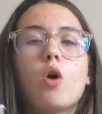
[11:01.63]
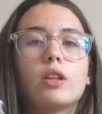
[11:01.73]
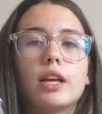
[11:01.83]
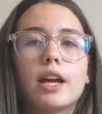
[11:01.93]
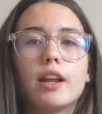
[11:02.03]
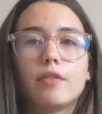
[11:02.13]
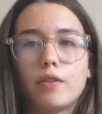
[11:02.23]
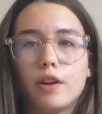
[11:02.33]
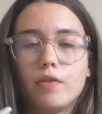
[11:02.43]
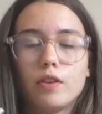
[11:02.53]
or like getting
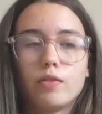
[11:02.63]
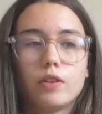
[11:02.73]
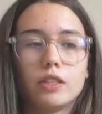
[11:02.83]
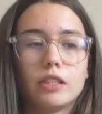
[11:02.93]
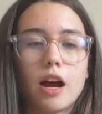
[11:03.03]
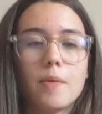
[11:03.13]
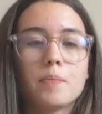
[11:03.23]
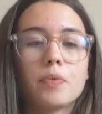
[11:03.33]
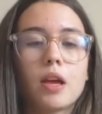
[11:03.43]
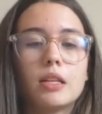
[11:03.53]
fitted for the first time.
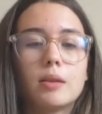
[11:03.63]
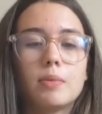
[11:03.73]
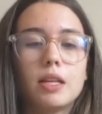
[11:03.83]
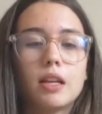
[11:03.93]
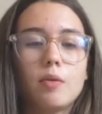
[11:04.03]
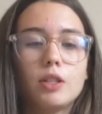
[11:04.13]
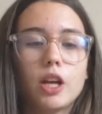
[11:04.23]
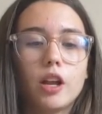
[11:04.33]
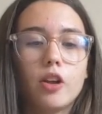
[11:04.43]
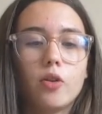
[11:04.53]
Some things I
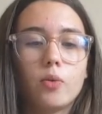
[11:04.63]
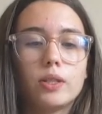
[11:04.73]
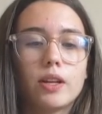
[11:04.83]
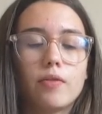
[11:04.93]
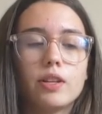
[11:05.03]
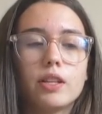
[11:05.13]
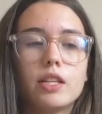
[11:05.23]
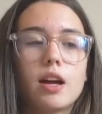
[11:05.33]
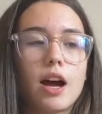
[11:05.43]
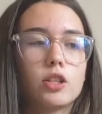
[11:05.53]
wish I knew was
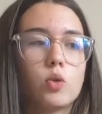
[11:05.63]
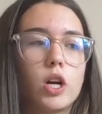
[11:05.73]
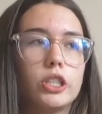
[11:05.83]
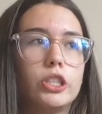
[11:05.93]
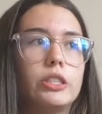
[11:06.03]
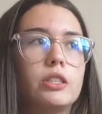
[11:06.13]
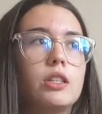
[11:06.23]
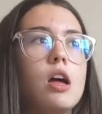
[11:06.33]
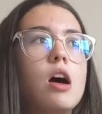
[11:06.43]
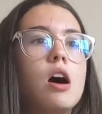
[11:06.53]
definitely to ask
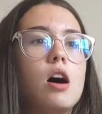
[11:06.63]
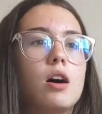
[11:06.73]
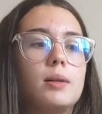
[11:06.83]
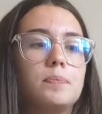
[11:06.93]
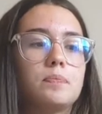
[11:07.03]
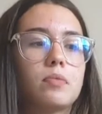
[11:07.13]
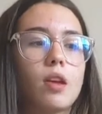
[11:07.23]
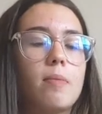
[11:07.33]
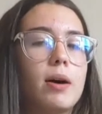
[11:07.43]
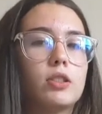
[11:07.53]
questions um,
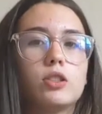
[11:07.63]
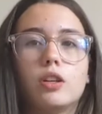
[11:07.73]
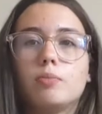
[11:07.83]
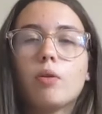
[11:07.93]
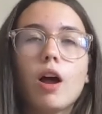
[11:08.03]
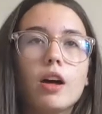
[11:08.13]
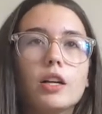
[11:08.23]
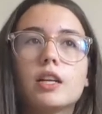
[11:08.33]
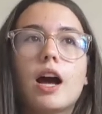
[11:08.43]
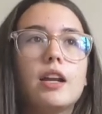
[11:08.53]
about certain
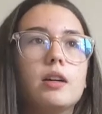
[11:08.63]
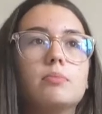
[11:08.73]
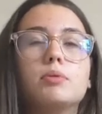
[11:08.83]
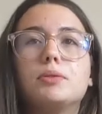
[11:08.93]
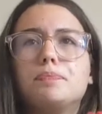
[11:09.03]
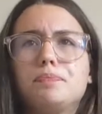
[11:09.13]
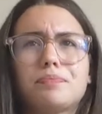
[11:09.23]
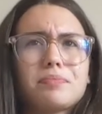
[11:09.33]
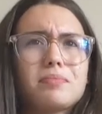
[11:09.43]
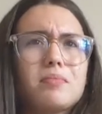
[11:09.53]
products, items,
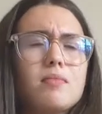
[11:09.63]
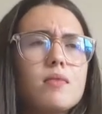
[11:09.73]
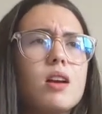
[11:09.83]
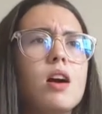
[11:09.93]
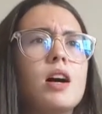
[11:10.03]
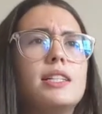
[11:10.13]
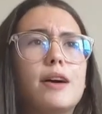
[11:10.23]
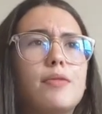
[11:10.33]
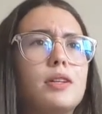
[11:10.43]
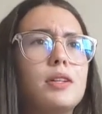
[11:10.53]

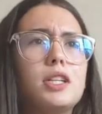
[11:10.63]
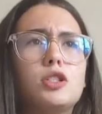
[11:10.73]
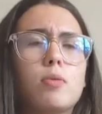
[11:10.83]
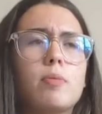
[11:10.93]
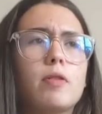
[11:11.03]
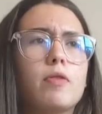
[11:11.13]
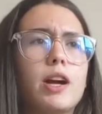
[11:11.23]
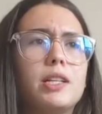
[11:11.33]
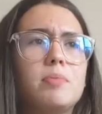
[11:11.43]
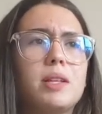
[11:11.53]
definitely don't be afraid to